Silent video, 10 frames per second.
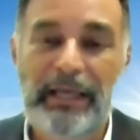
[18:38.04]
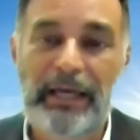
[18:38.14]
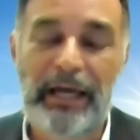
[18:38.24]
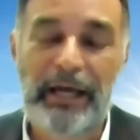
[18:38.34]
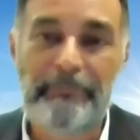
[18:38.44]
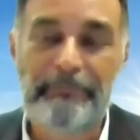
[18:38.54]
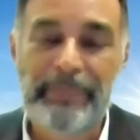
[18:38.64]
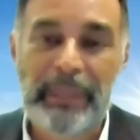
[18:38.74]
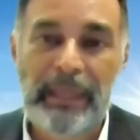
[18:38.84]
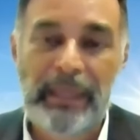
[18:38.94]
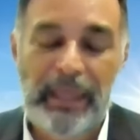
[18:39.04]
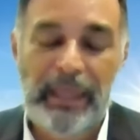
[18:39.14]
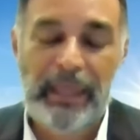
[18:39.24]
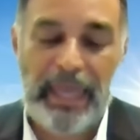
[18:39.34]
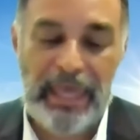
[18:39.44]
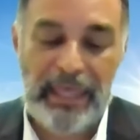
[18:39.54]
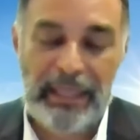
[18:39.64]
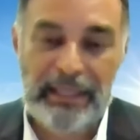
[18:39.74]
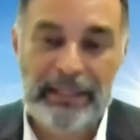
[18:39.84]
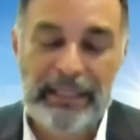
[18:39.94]

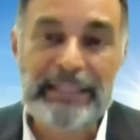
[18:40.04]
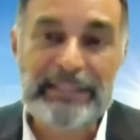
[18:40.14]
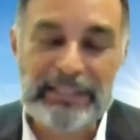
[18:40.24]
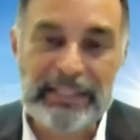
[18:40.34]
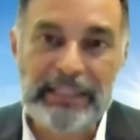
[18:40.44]
And it